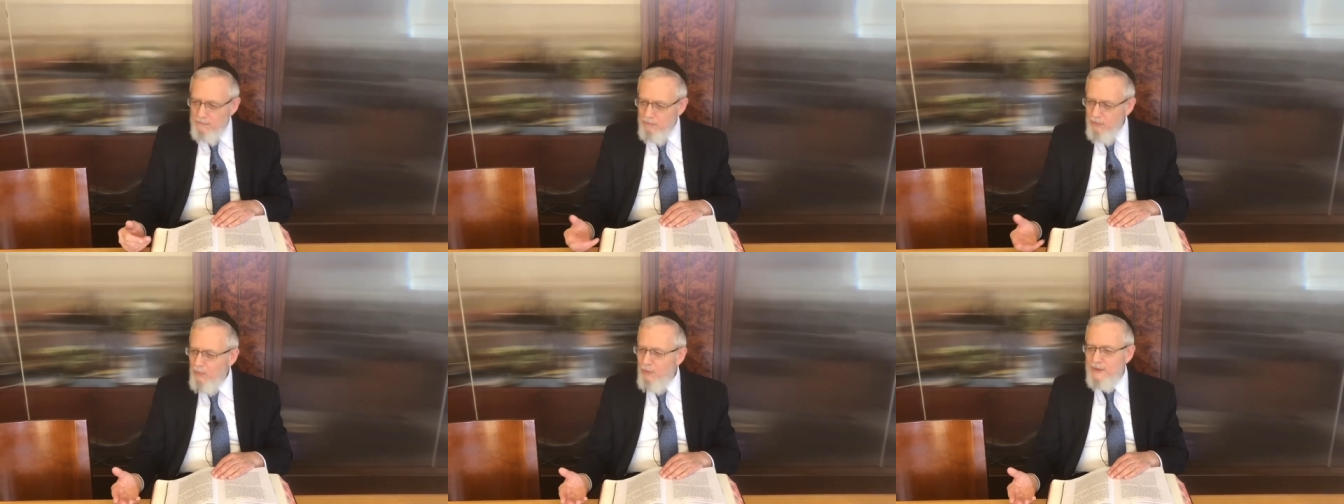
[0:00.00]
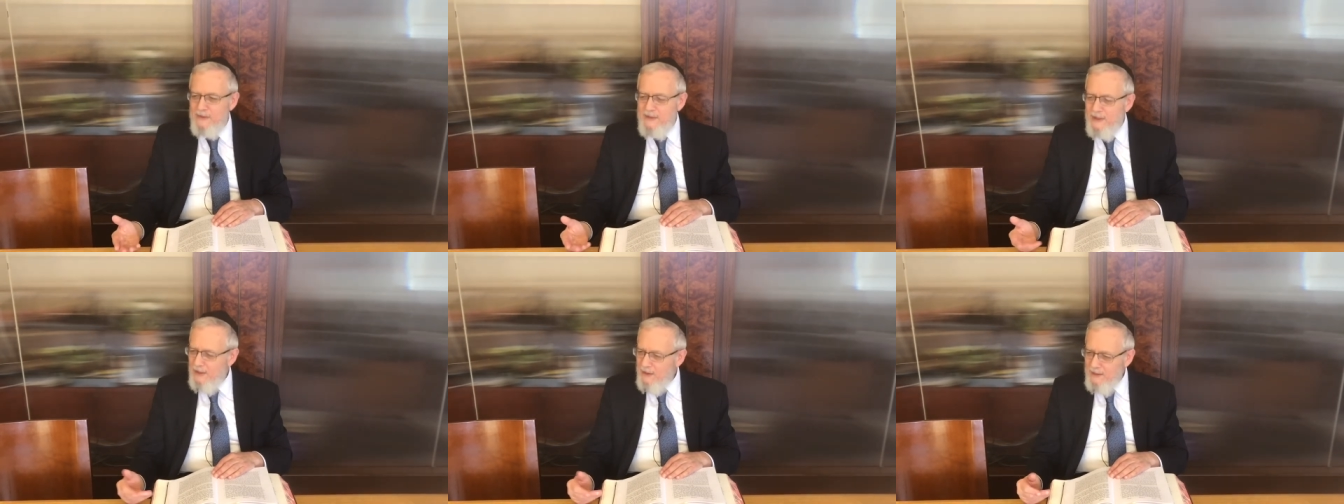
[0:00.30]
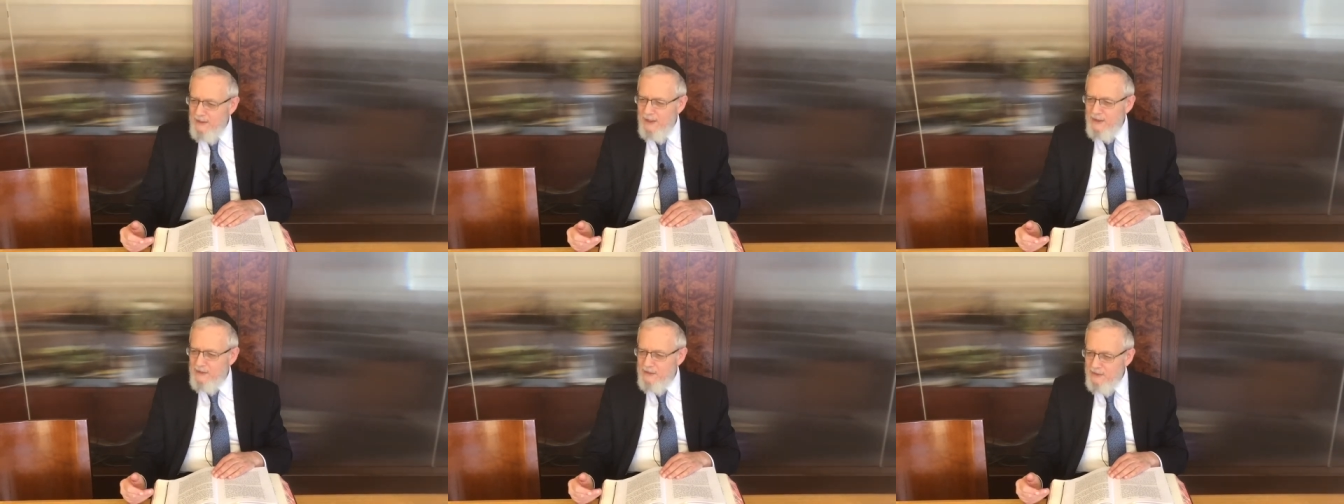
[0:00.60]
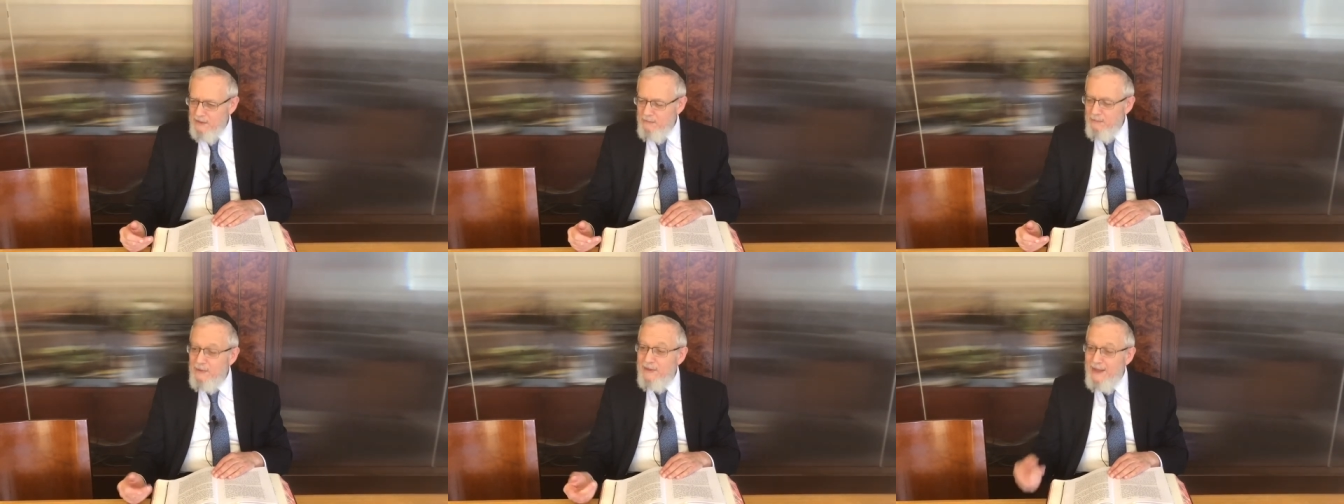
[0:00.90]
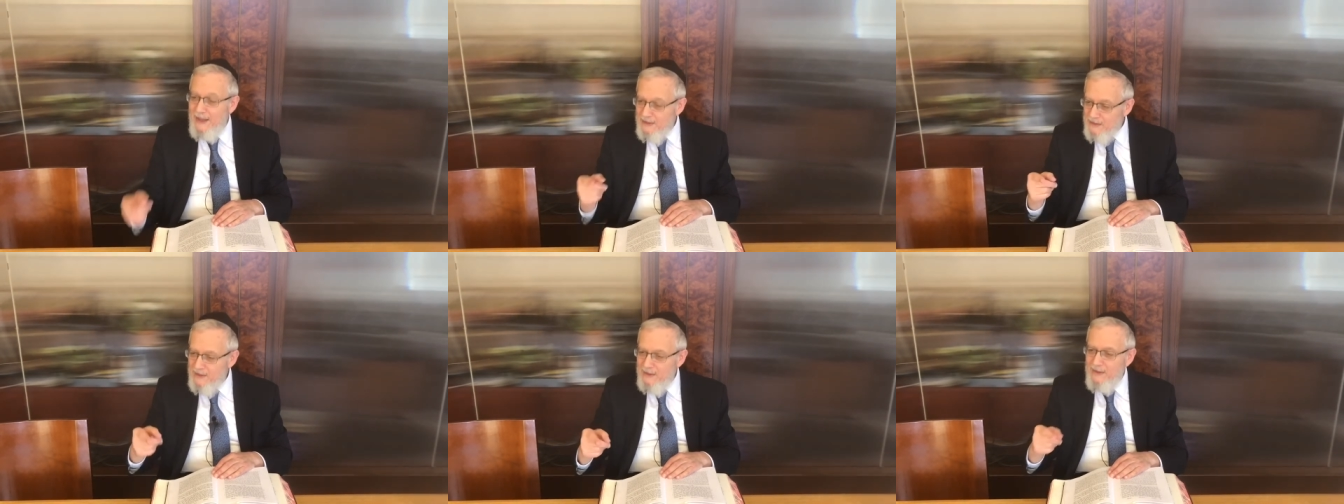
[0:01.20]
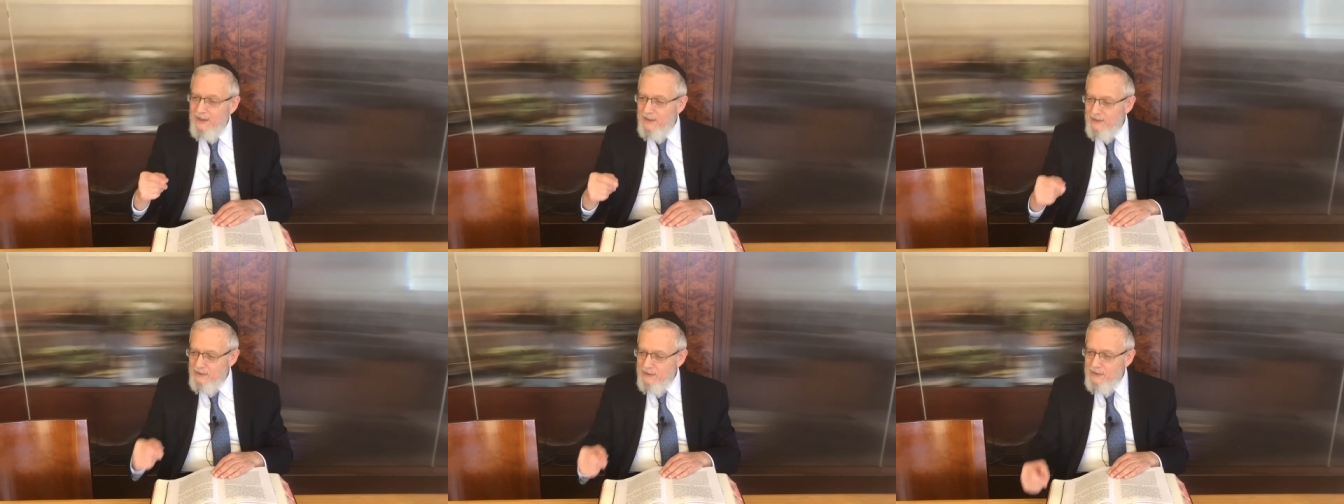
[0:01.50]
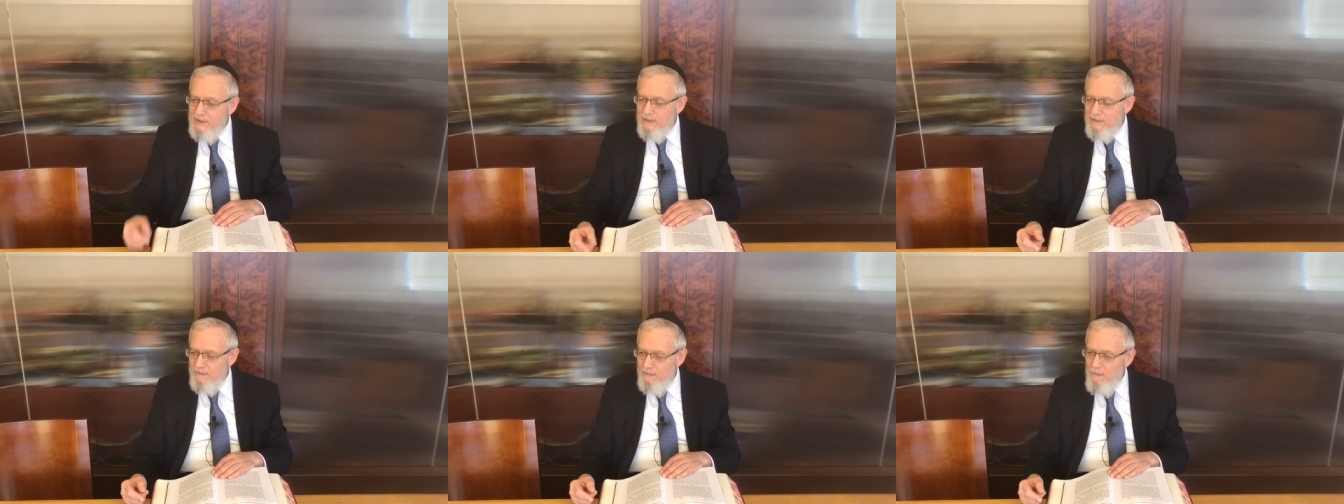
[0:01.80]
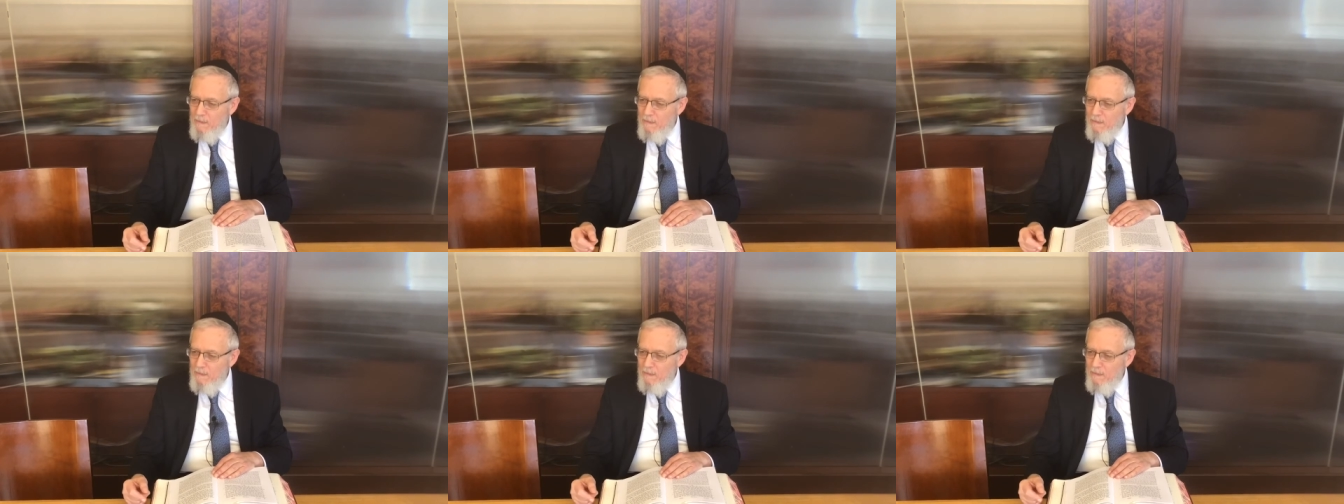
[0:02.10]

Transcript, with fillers: But why is that a test? But that's a test.